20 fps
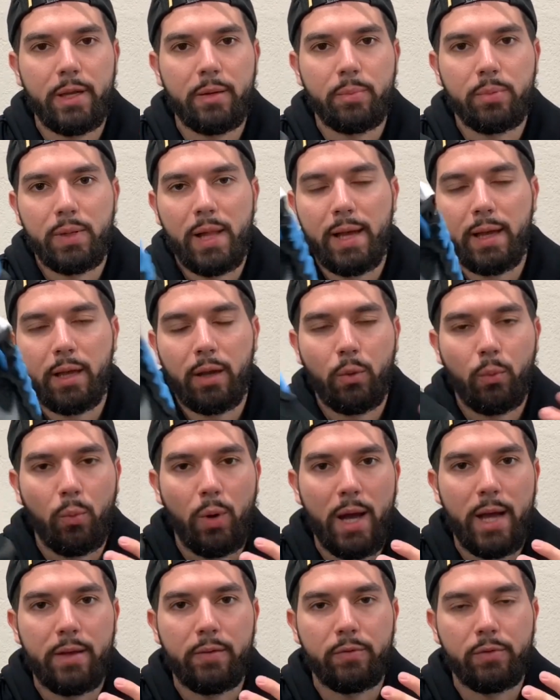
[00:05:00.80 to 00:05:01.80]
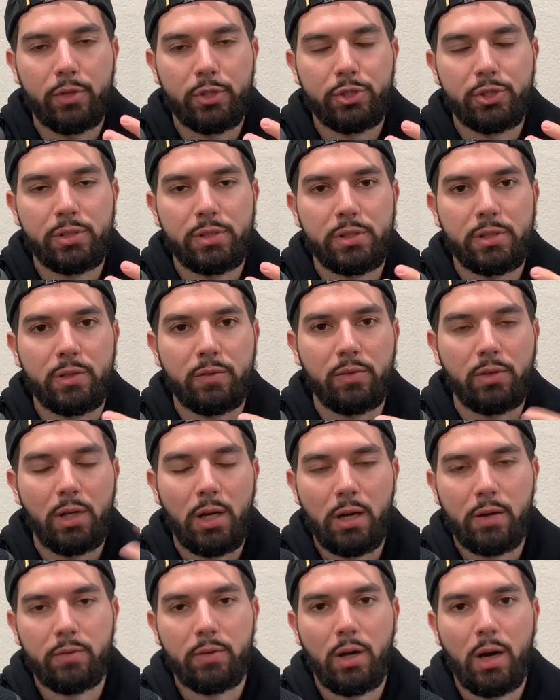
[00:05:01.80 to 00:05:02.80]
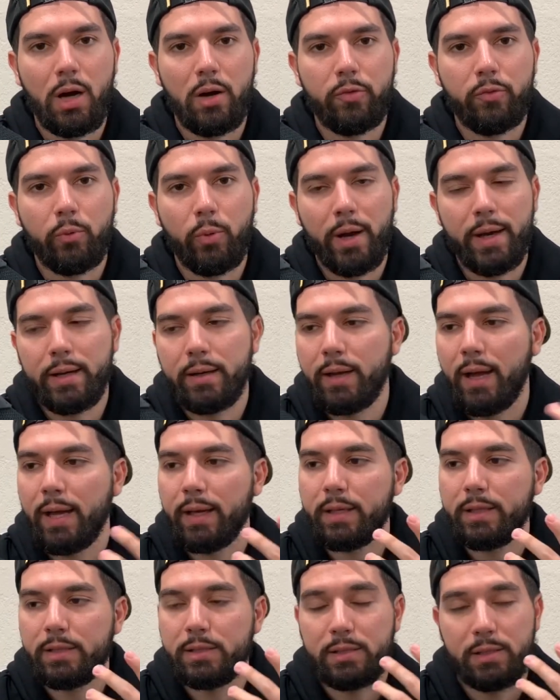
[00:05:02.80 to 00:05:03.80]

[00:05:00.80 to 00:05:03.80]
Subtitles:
made black and white versions of a lot of the Off-White Nike